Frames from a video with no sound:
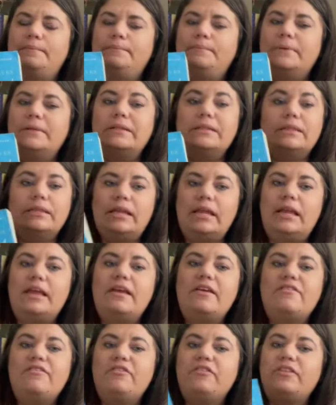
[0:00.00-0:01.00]

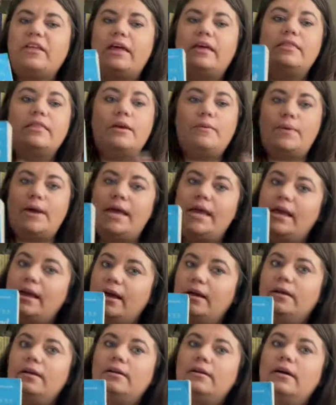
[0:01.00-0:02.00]
believe like they wait
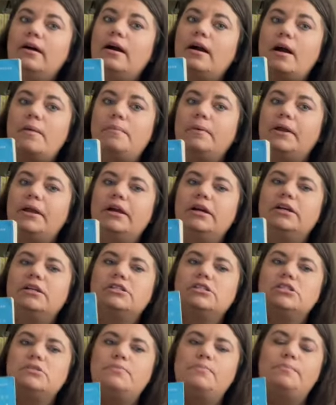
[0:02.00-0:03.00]
a couple
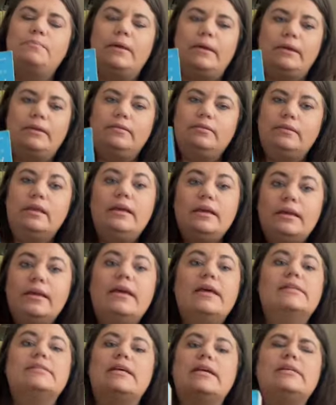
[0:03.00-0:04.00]
years, like he
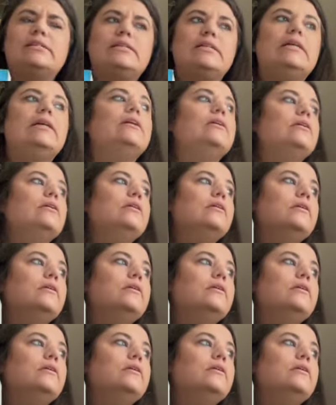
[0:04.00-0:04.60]
is 18